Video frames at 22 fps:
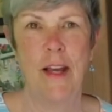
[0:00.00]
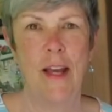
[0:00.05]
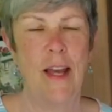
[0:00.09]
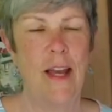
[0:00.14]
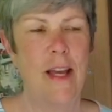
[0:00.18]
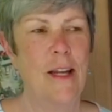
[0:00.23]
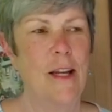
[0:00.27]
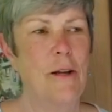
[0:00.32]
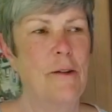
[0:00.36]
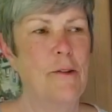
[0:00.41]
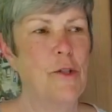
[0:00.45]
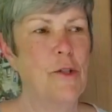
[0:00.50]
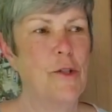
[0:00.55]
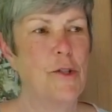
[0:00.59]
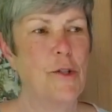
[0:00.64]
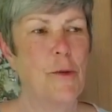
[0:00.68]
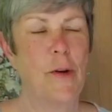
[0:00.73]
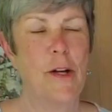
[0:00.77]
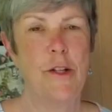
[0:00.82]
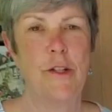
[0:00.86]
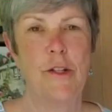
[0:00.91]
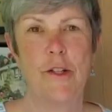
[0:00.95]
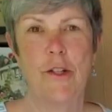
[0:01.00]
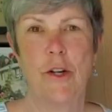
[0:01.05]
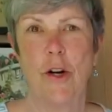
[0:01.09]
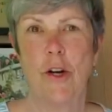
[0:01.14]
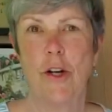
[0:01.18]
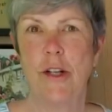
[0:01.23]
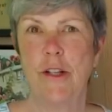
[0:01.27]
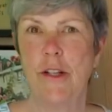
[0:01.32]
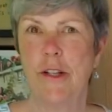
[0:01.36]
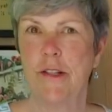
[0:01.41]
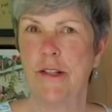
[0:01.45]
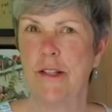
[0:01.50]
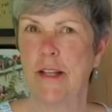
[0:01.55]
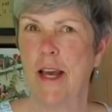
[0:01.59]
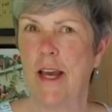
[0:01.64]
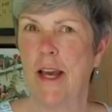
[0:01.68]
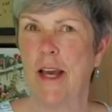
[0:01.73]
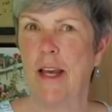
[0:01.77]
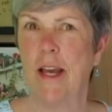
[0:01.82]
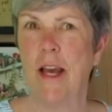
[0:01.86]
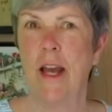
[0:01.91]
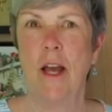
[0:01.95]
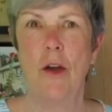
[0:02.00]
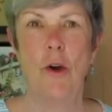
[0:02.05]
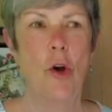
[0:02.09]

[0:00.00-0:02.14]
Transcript: And so I started to say,